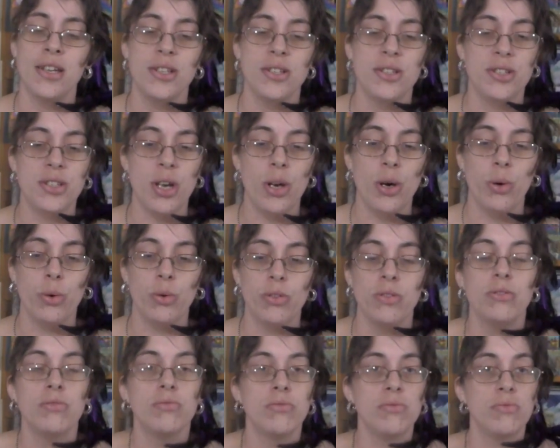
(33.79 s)
So,
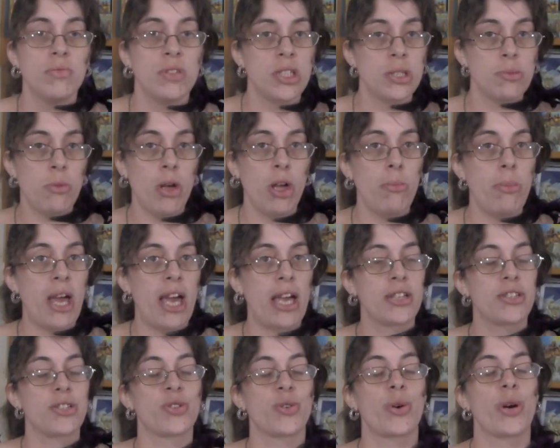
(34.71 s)
small
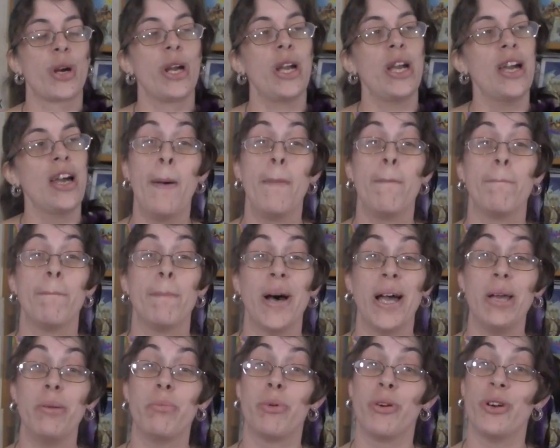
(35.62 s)
backstory,
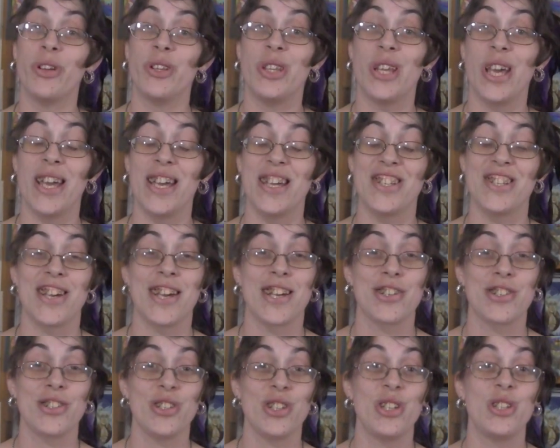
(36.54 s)
my birthday is
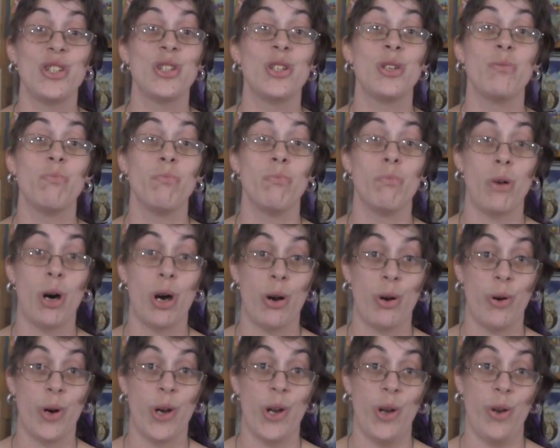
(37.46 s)
actually
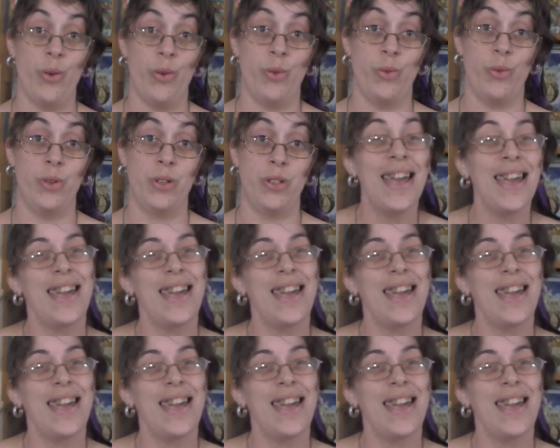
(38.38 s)
tomorrow.